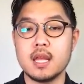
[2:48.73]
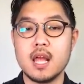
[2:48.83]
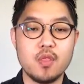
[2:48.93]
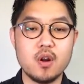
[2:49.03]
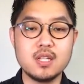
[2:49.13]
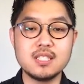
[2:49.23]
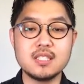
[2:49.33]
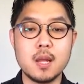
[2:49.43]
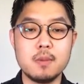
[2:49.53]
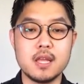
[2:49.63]
The third
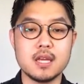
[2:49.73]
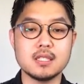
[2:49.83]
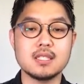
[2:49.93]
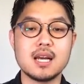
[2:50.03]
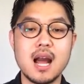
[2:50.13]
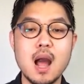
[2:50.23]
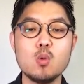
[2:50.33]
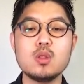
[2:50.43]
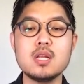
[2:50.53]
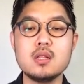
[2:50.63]
step is
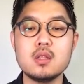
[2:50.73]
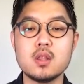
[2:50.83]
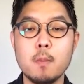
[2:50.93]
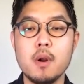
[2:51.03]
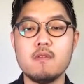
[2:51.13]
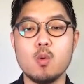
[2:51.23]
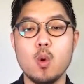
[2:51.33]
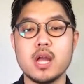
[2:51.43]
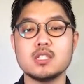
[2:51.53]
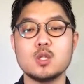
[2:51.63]
counting number of
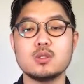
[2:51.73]
ways